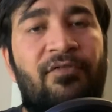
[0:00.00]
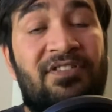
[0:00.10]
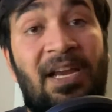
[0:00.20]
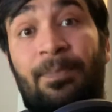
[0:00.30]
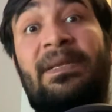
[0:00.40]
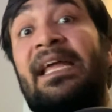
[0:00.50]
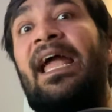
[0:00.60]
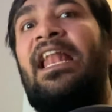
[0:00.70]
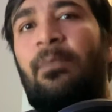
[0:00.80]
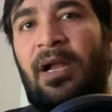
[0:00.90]
scripting
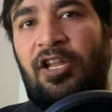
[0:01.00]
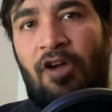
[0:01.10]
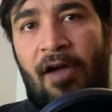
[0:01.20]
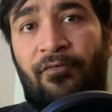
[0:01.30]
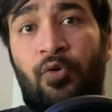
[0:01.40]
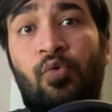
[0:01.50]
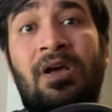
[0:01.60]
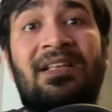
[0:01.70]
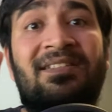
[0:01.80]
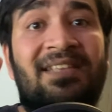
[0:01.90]
element you have to
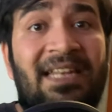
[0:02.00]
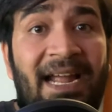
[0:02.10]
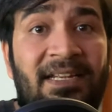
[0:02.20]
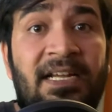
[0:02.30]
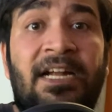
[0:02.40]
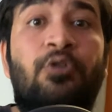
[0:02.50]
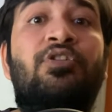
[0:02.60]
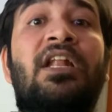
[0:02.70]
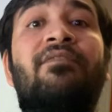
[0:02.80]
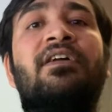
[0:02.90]
select to
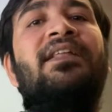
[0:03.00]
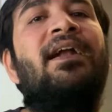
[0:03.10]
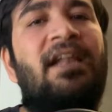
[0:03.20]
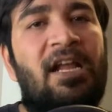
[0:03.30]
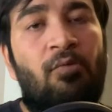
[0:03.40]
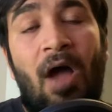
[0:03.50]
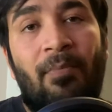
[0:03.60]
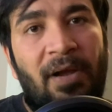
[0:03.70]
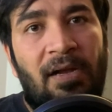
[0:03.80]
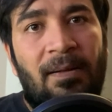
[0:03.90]
deliver that
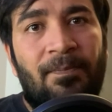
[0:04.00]
requirement.